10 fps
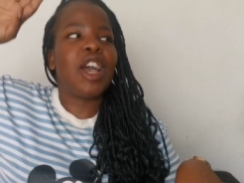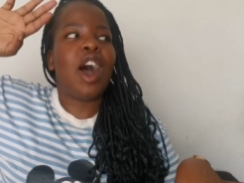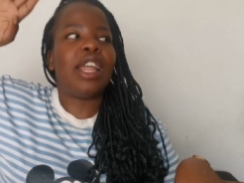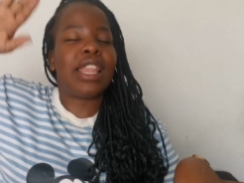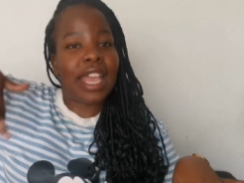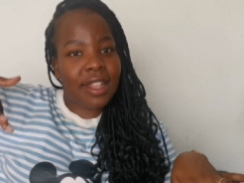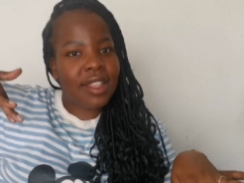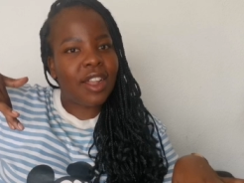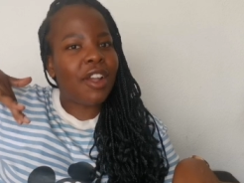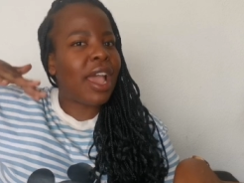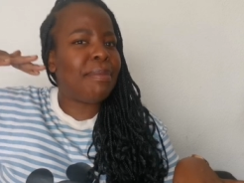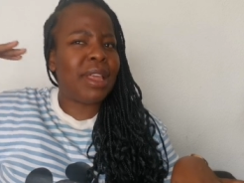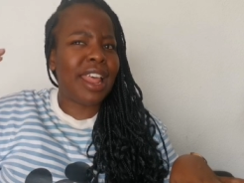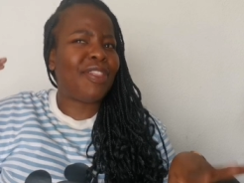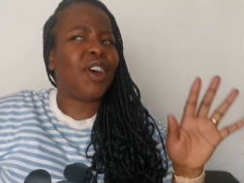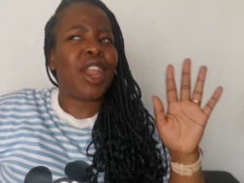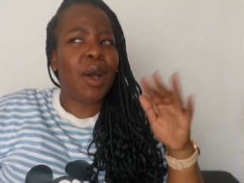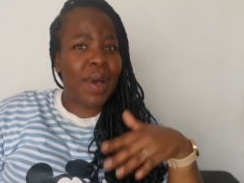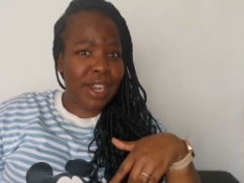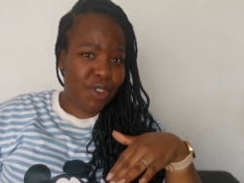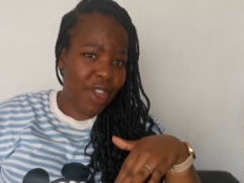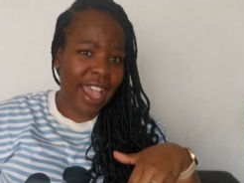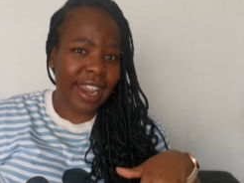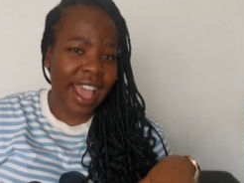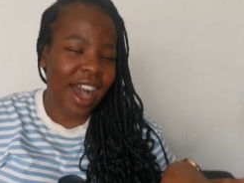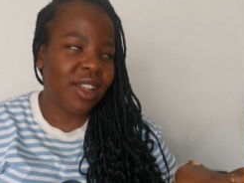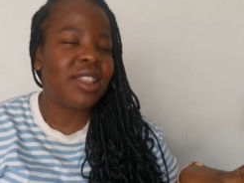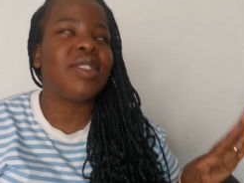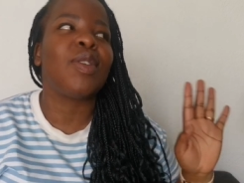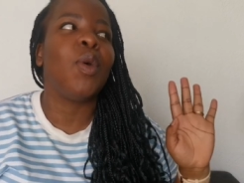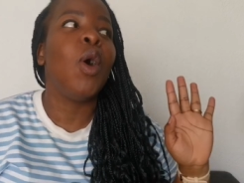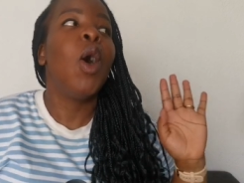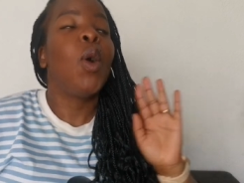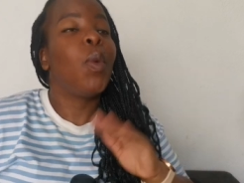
on instagram and i thought i want to try it out so